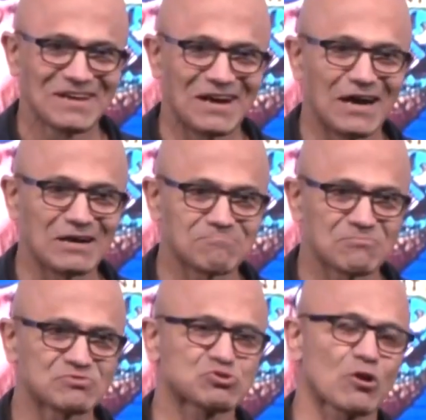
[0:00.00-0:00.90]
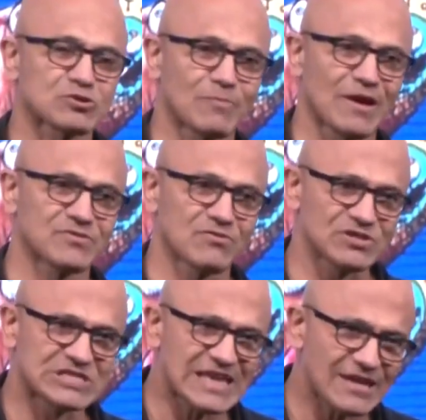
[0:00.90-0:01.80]
Talked about the
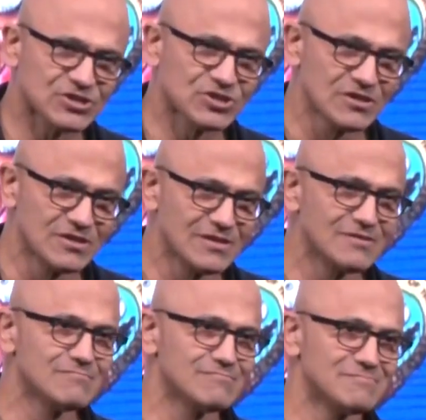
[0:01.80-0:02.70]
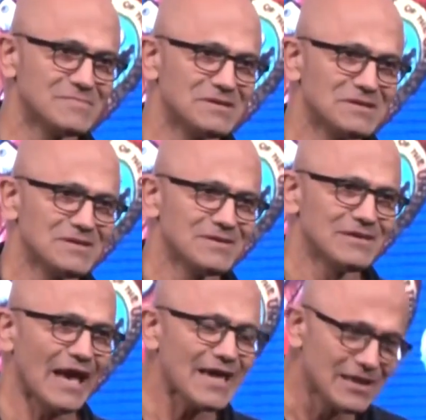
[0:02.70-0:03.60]
recession,
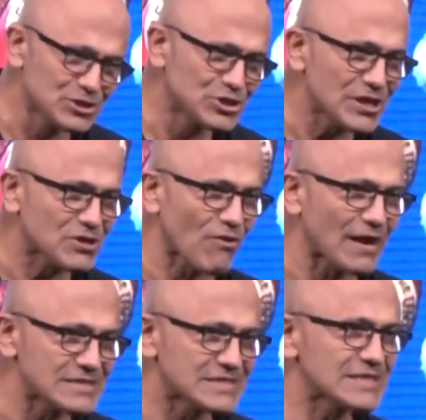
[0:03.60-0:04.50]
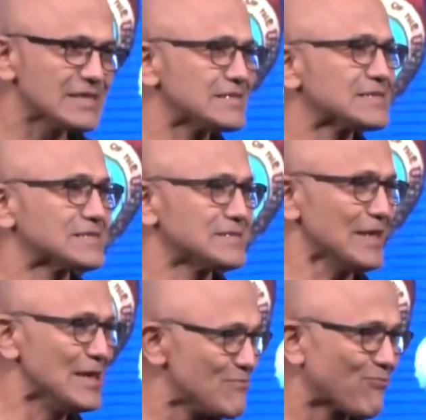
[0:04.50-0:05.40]
energy crisis,
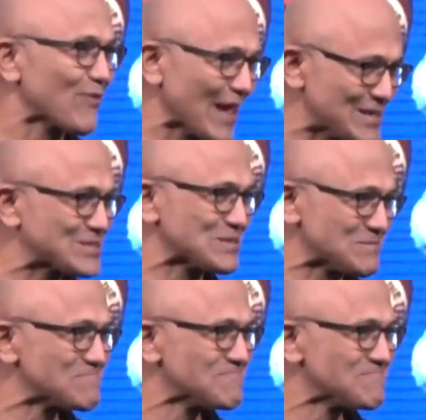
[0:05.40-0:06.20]
inflation.